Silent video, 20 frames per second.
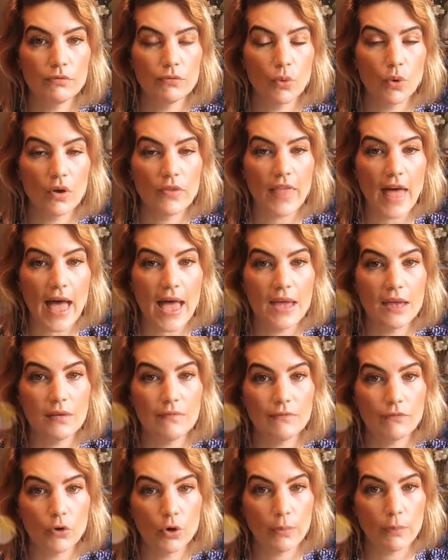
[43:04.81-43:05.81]
for that
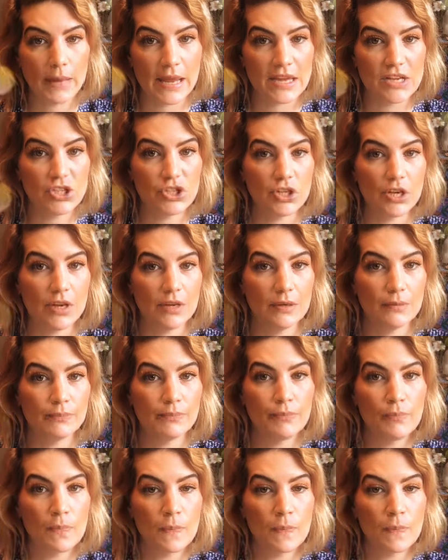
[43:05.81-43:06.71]
information